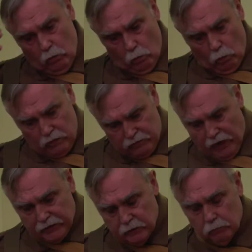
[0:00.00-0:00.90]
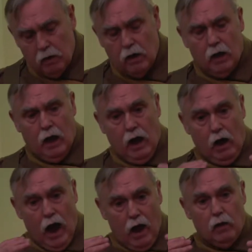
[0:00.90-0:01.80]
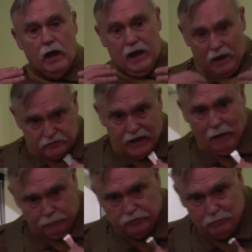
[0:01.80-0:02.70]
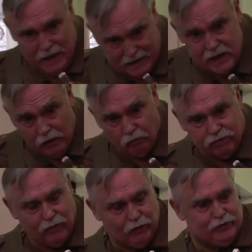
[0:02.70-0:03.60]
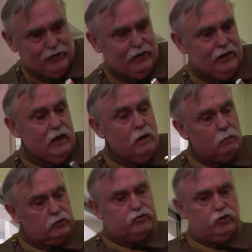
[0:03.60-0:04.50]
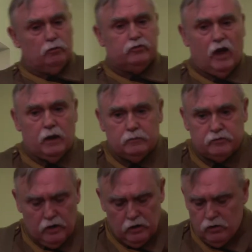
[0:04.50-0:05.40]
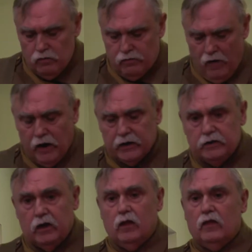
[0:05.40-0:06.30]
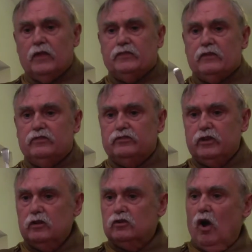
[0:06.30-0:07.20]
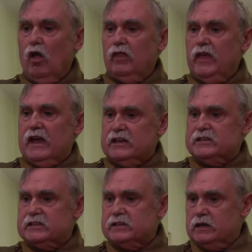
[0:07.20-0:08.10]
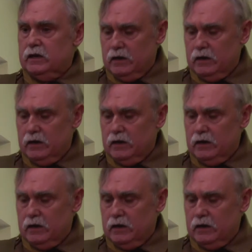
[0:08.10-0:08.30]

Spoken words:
we find them. It hasn't happened to me, unfortunately, but sometimes you find that they've still got this